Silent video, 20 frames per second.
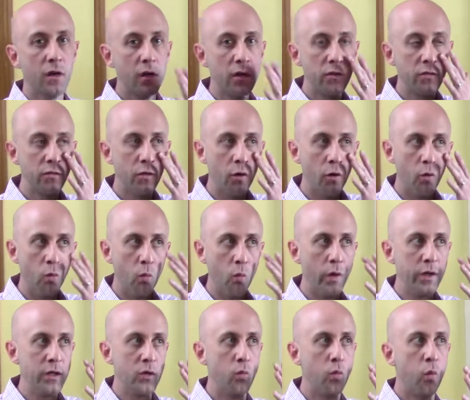So
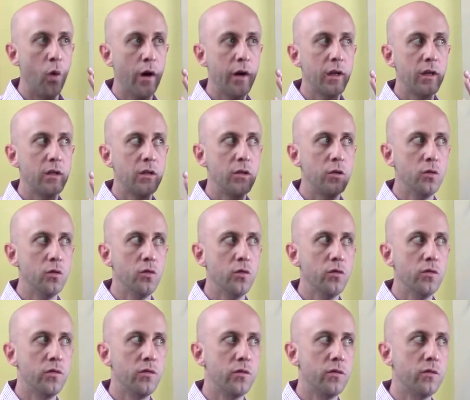when you want to
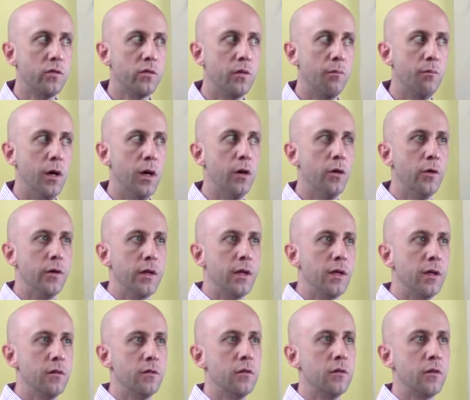use the
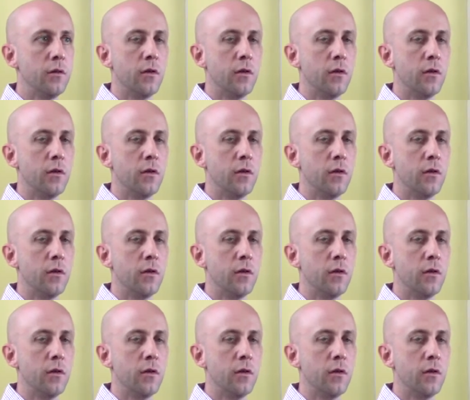melody